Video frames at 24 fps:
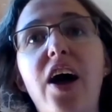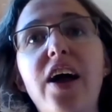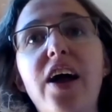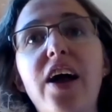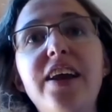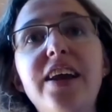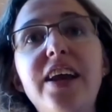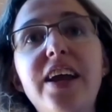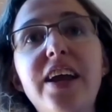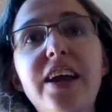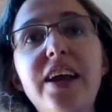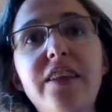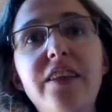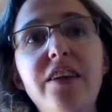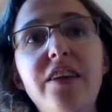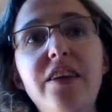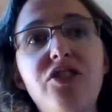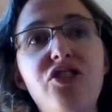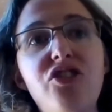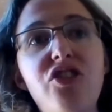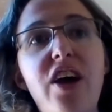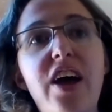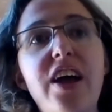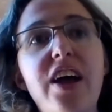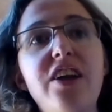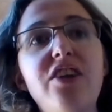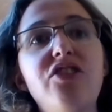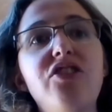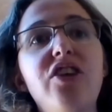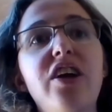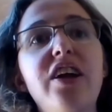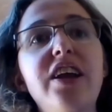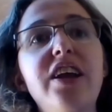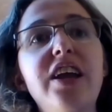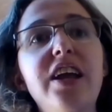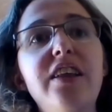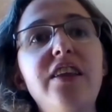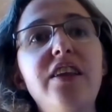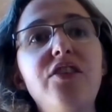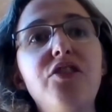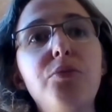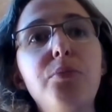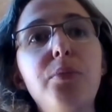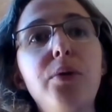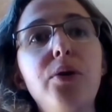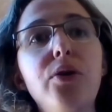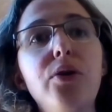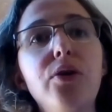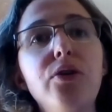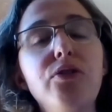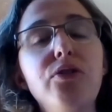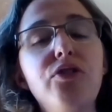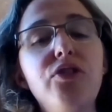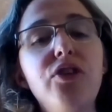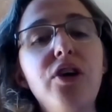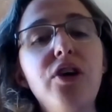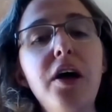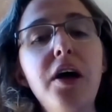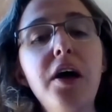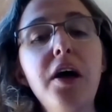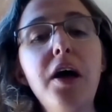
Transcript: I need these changed, I need these moved.